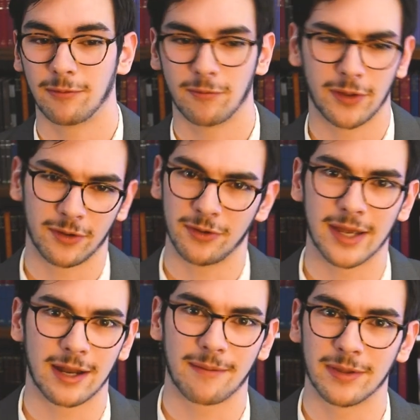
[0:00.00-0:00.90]
whether you
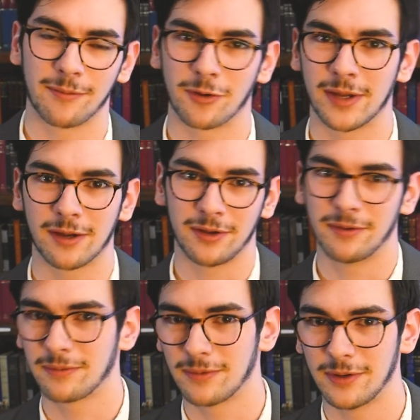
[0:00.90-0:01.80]
get up in the morning or you
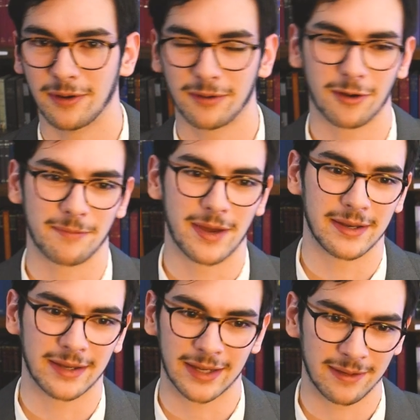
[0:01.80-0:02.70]
go to bed
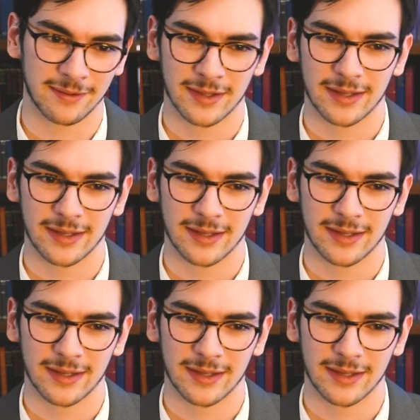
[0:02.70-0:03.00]
at night.